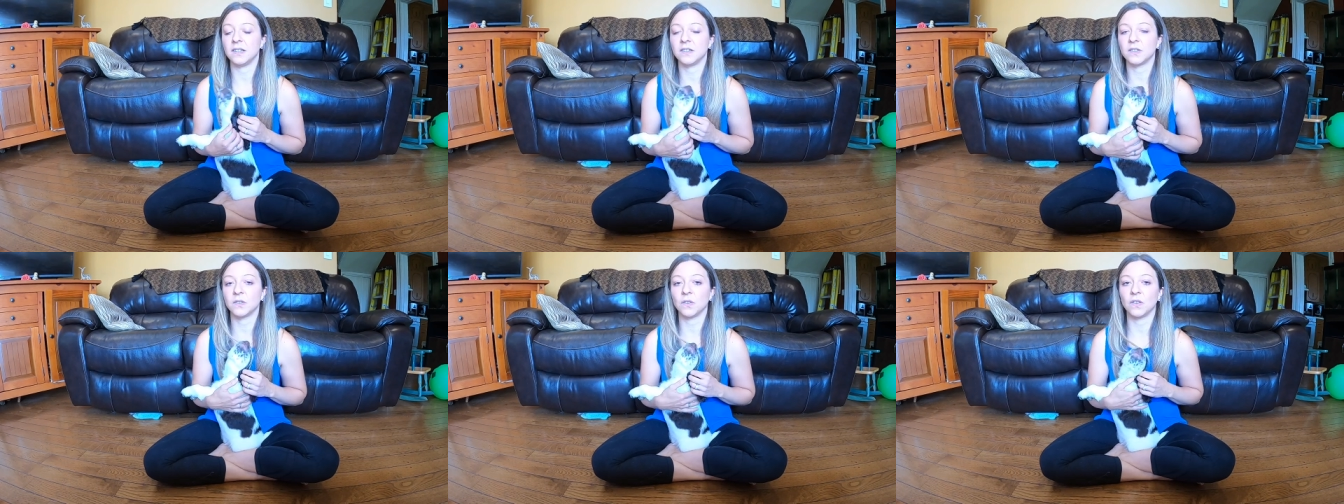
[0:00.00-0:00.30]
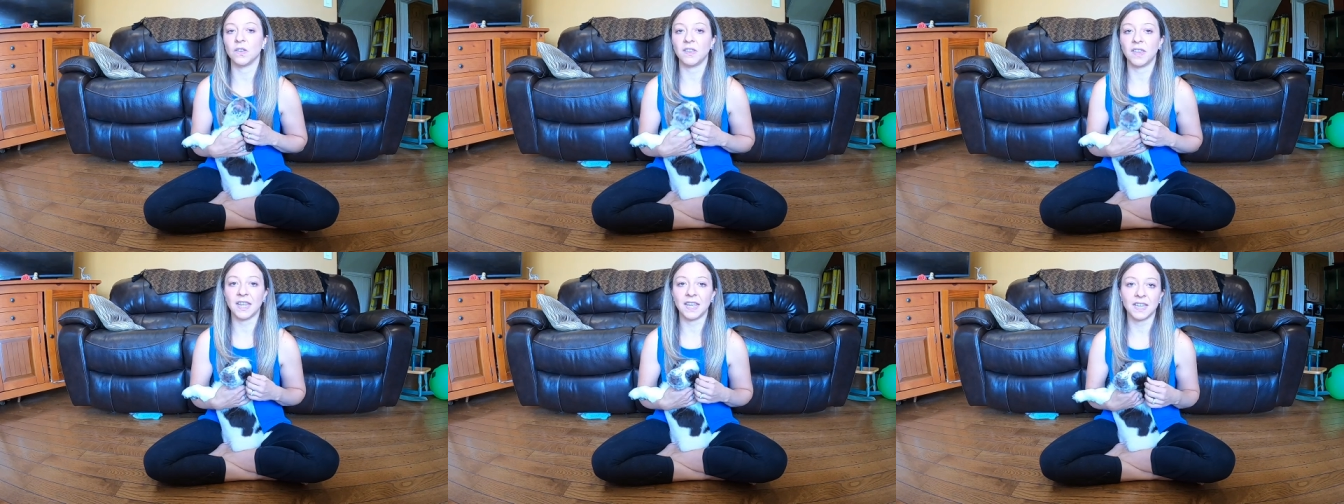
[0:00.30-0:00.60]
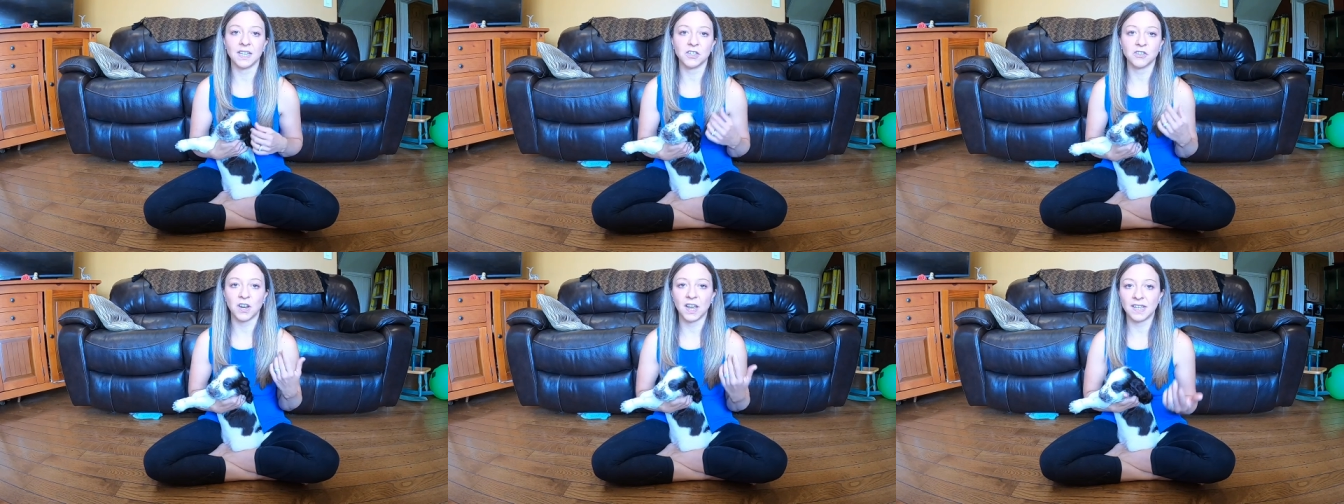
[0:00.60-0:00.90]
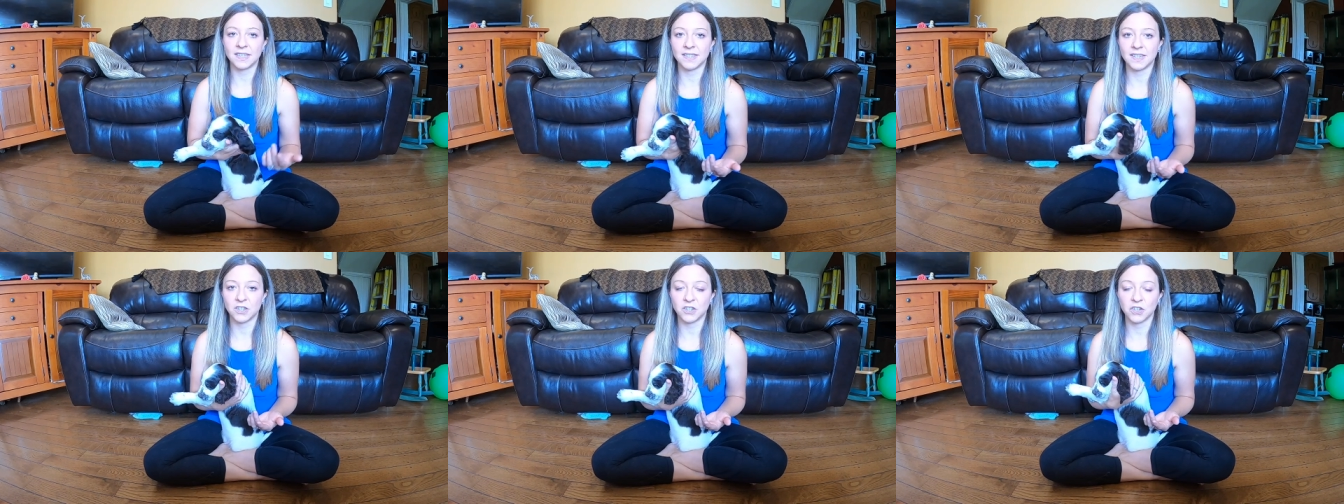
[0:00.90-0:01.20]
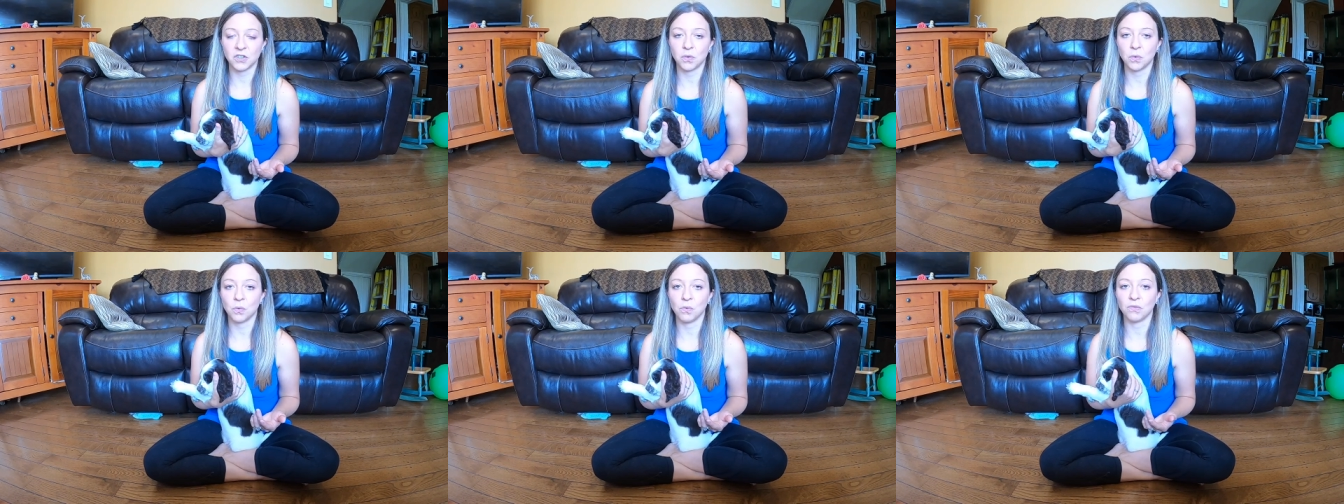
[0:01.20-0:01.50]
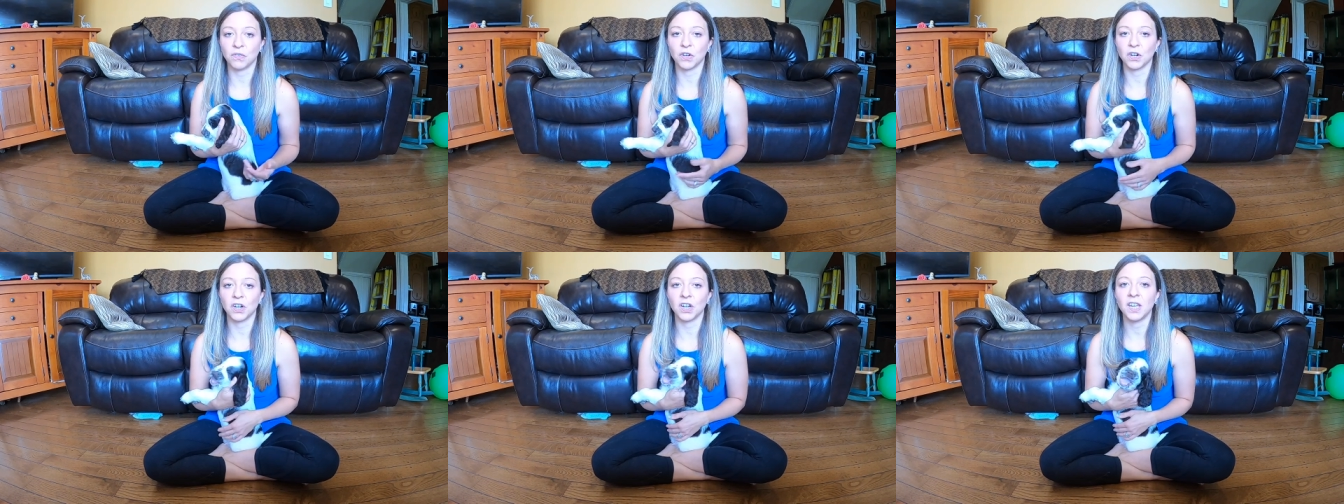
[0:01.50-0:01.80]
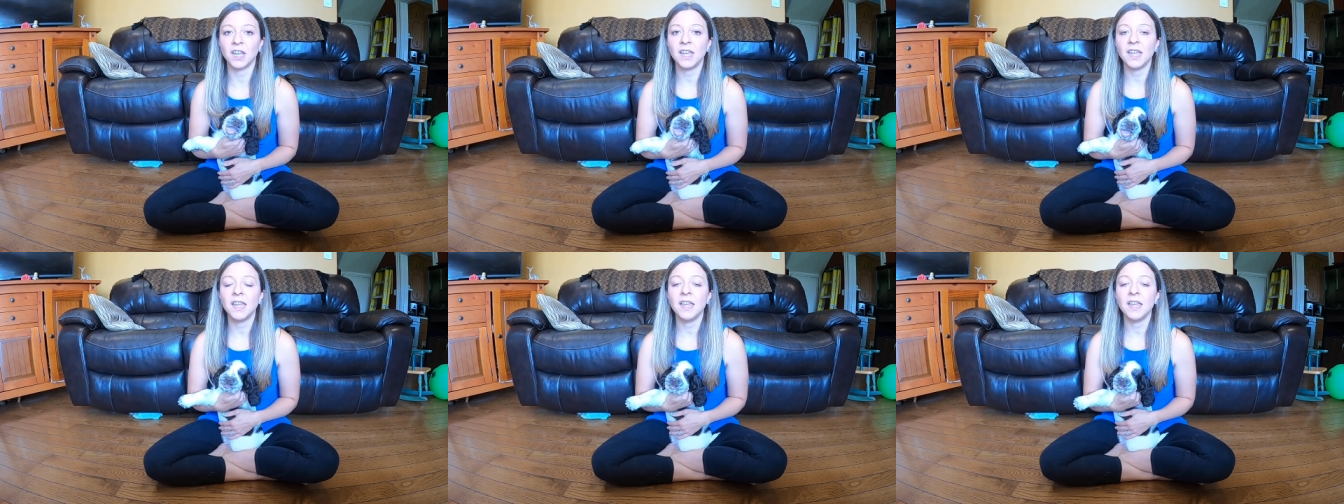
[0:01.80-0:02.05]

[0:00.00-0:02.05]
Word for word: so that they can transition over.